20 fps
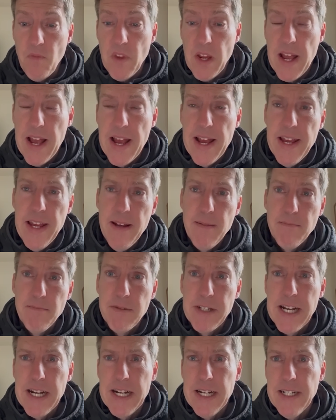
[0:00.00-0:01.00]

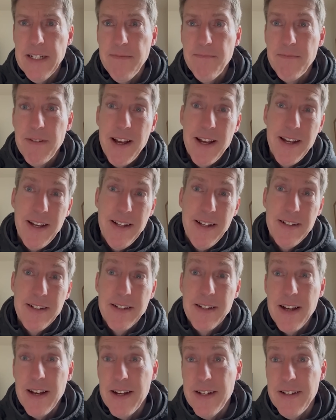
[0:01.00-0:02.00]

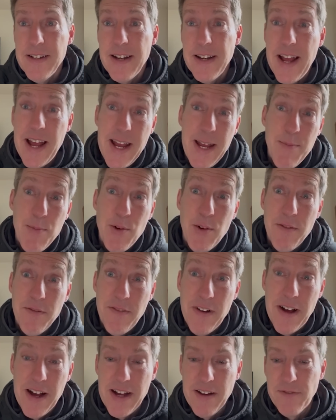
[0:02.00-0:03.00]

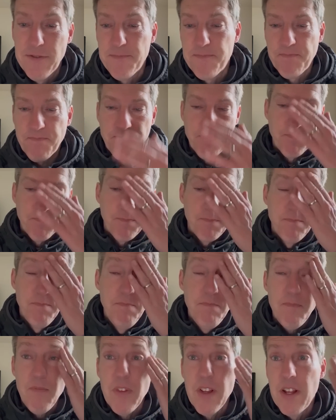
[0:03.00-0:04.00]
8.5.
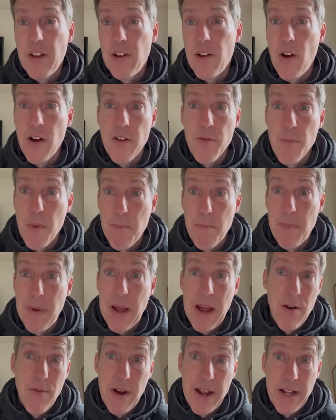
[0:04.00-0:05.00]
Gotta give him a
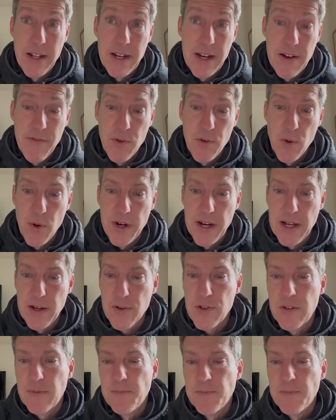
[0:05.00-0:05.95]
better rating than everyone else.